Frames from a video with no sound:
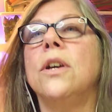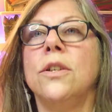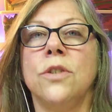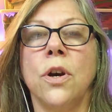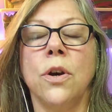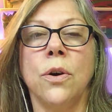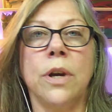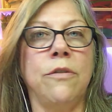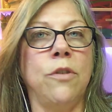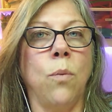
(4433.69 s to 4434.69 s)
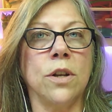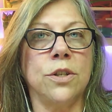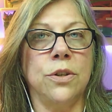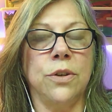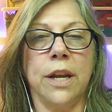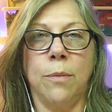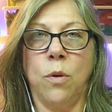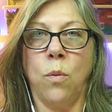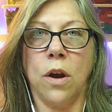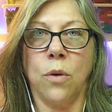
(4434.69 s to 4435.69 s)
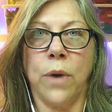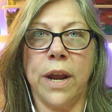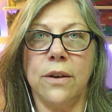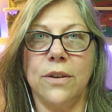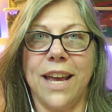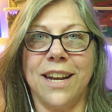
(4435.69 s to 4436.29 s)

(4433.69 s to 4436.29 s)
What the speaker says: So if you want to get up and walk around,